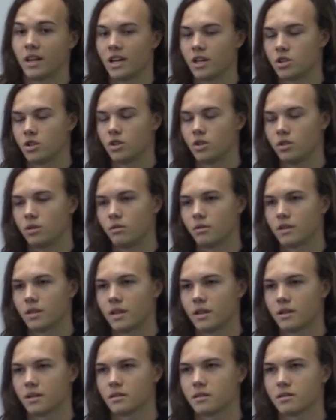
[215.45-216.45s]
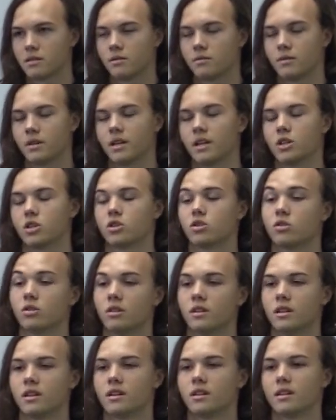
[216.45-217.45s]
I should do things and when I
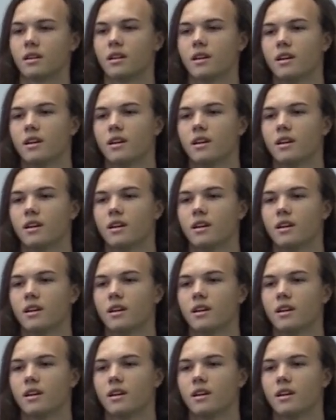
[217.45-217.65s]
shouldn't.